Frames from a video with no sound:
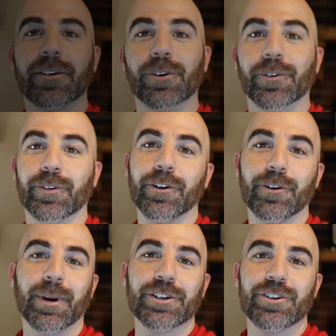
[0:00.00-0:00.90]
So if you're new
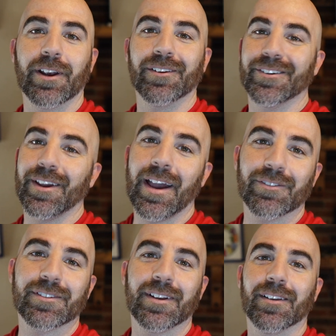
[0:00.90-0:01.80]
to my channel, you
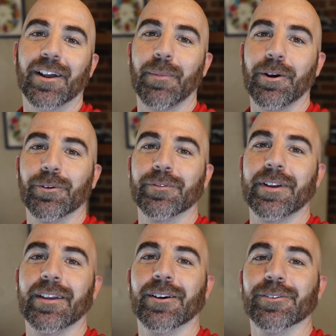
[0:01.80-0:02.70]
haven't seen a lot of my old
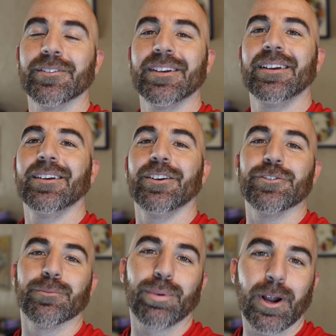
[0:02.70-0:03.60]
videos, you
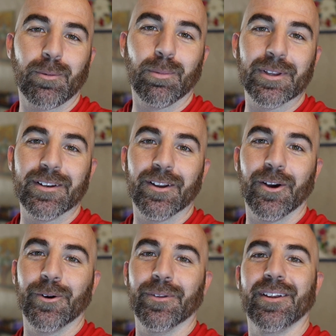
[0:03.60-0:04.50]
should probably
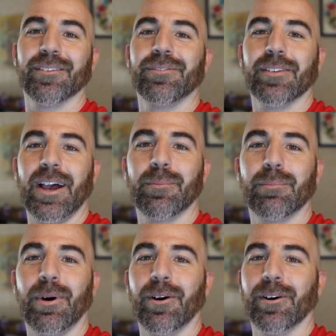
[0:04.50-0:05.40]
know that a
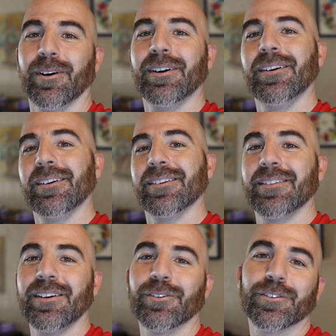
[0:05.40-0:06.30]
flat bar,
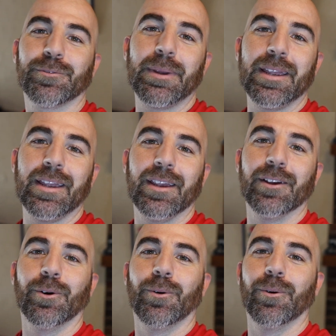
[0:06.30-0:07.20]
single
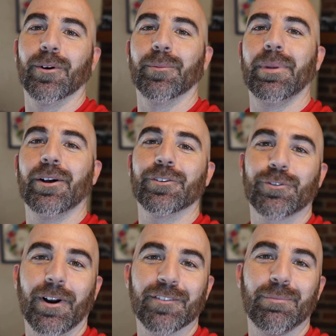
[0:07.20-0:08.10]
speed, or belt
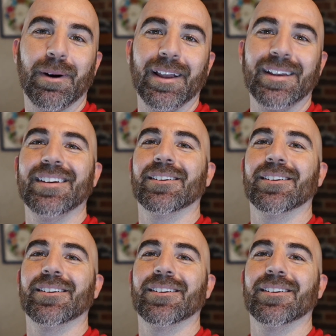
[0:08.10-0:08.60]
drive bike